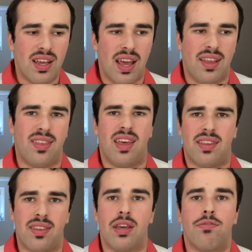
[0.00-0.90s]
I
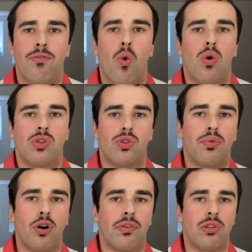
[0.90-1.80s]
think 4 is the
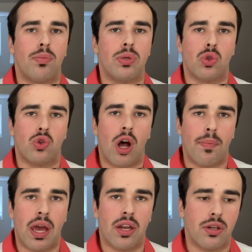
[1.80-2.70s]
perfect number to
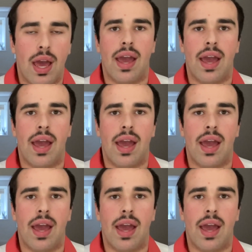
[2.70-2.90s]
stop at.